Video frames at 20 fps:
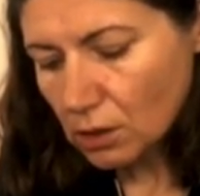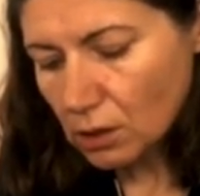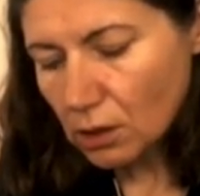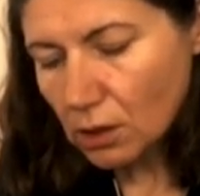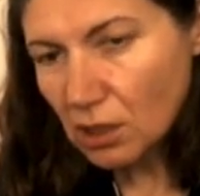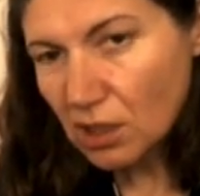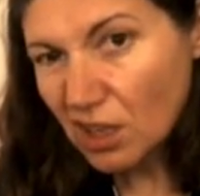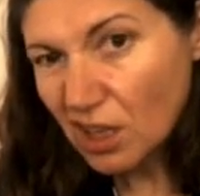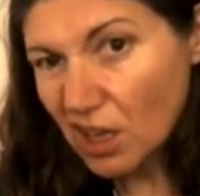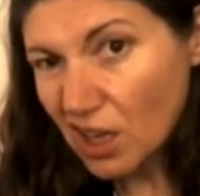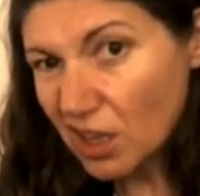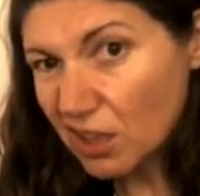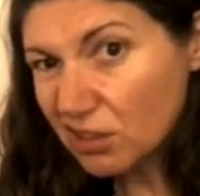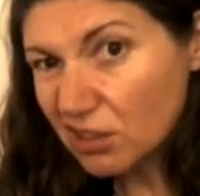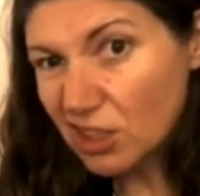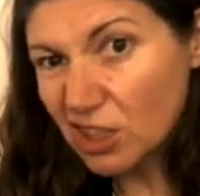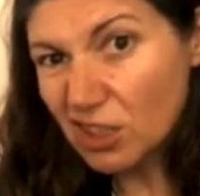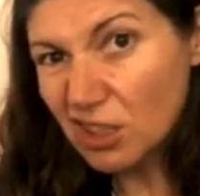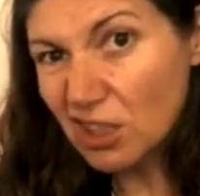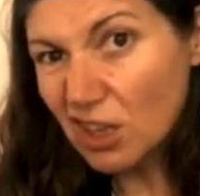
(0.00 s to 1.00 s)
And again,
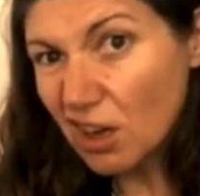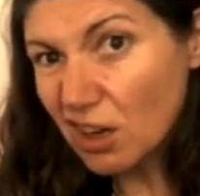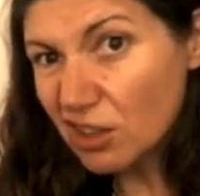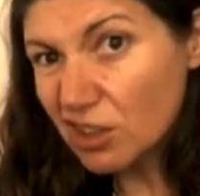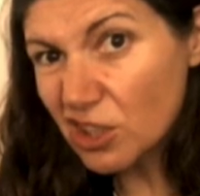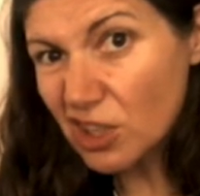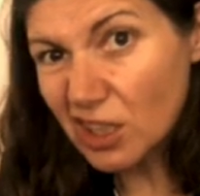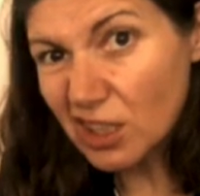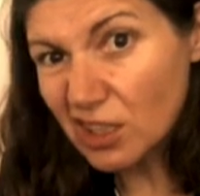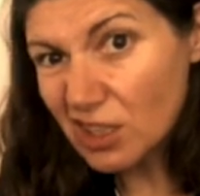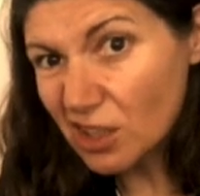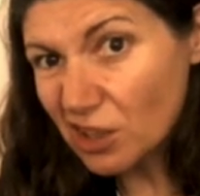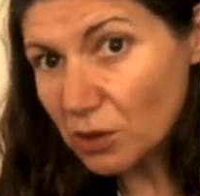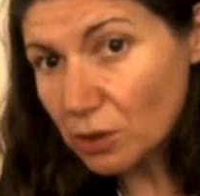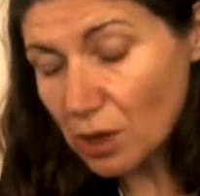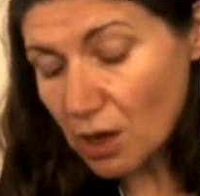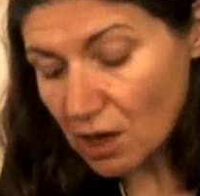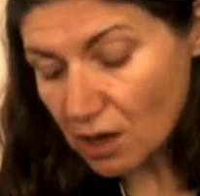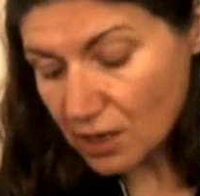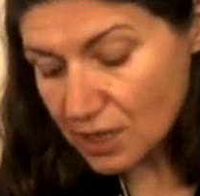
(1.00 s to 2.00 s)
you're not trying to
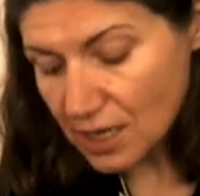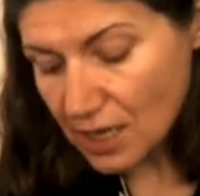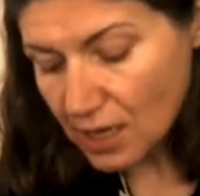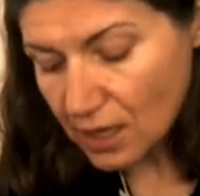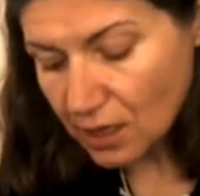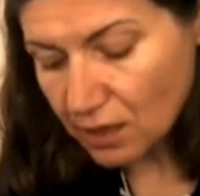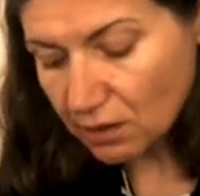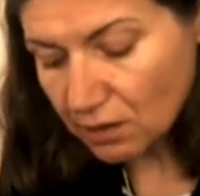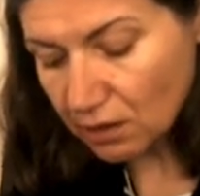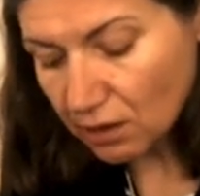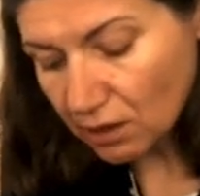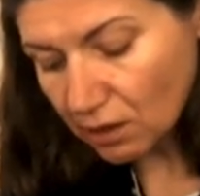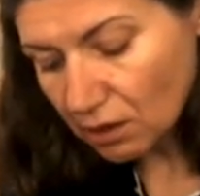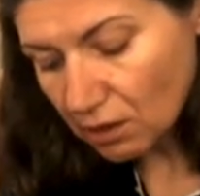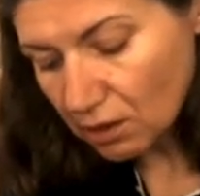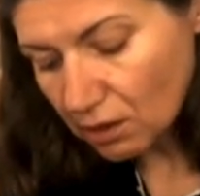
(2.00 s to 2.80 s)
go hard at anything.